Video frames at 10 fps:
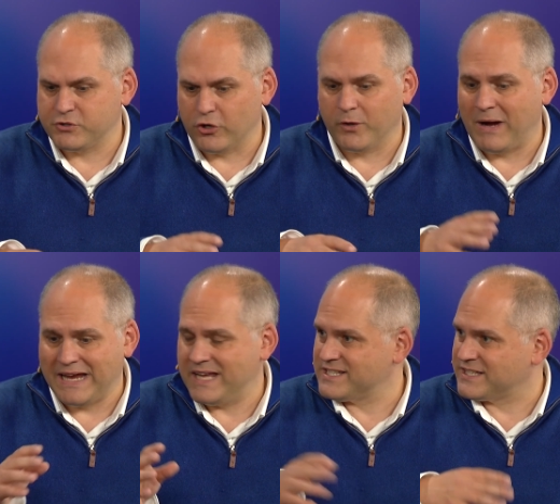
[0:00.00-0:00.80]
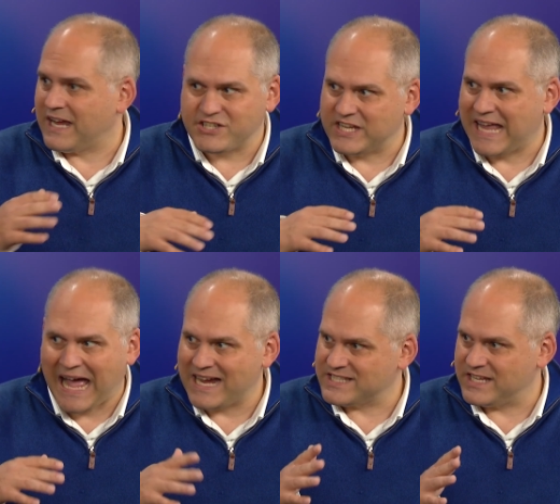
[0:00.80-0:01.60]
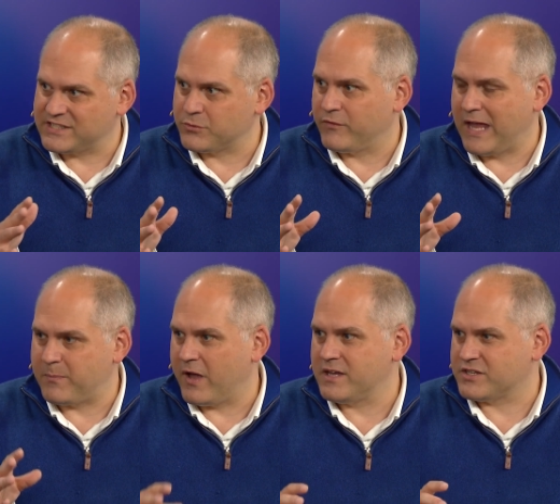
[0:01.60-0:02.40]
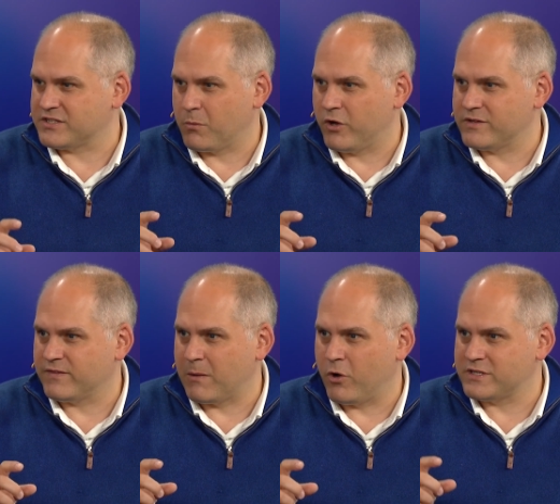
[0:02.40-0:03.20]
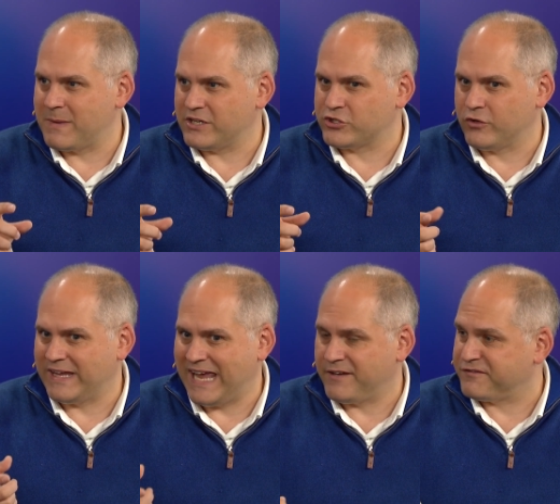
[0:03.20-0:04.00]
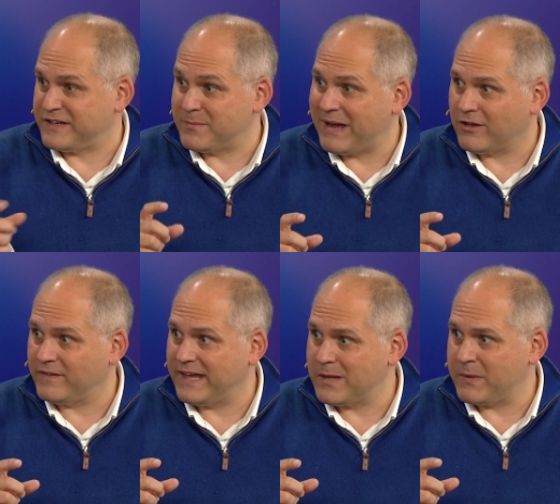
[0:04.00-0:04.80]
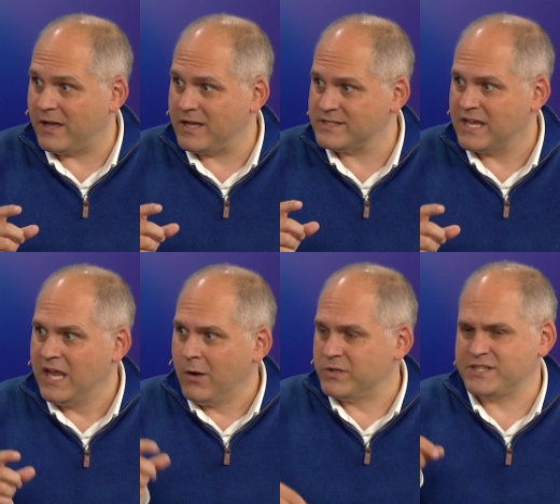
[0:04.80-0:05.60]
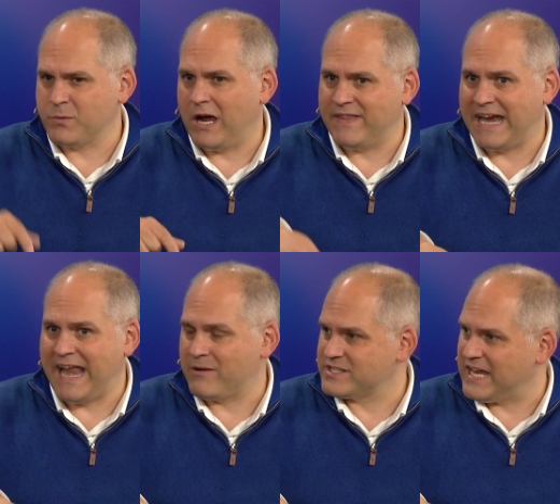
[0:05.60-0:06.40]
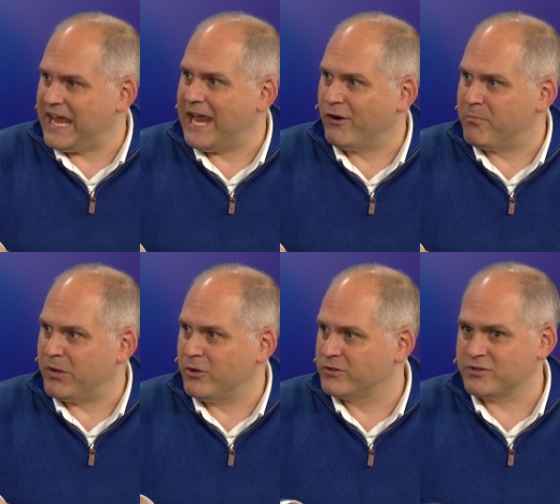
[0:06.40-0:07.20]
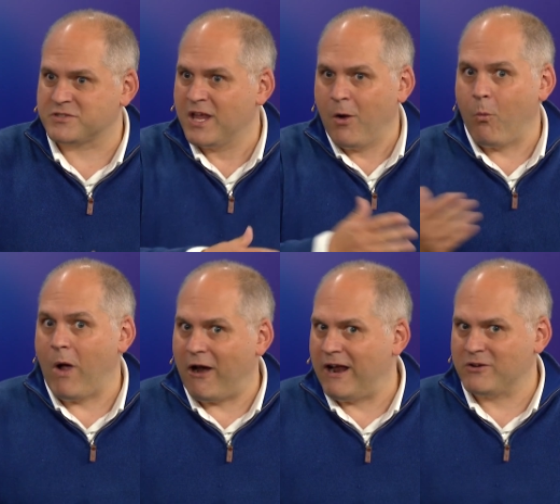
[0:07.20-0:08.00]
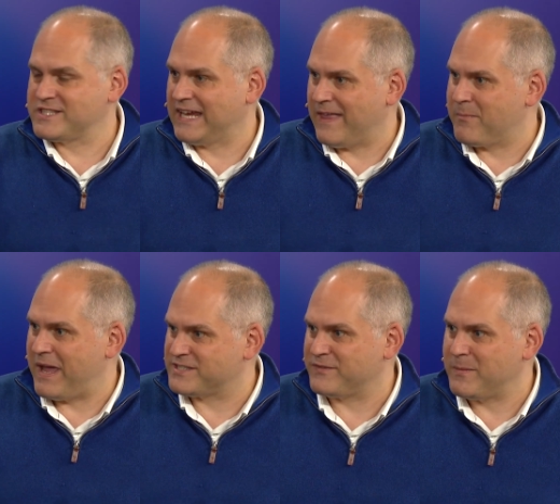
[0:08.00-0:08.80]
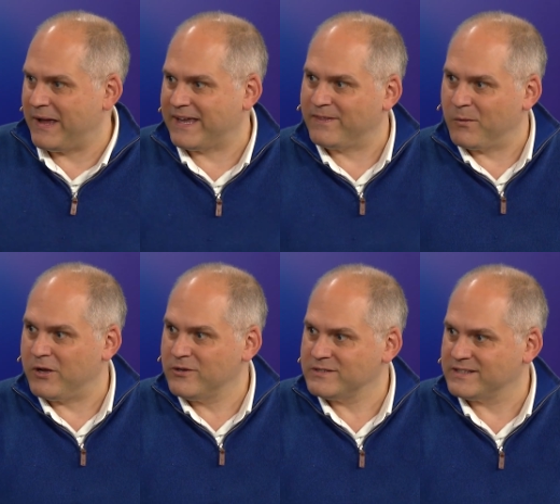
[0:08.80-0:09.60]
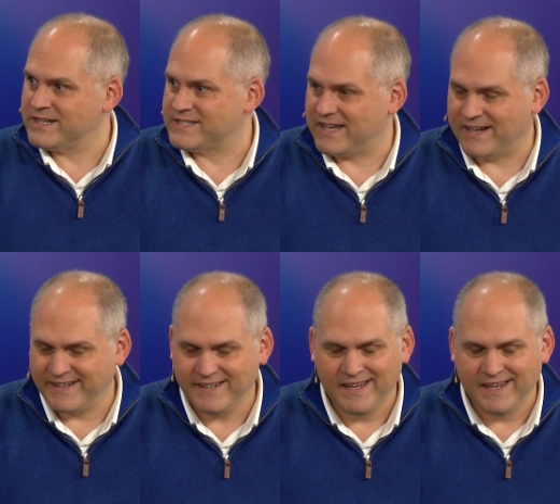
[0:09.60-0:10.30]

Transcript: join the waitlist to actually get access to all the APIs because they want they want to make sure they're getting feedback on the APIs. Right. Which is why they announced it here at Build because where else to get where the best feedback in the world? Absolutely. Exactly.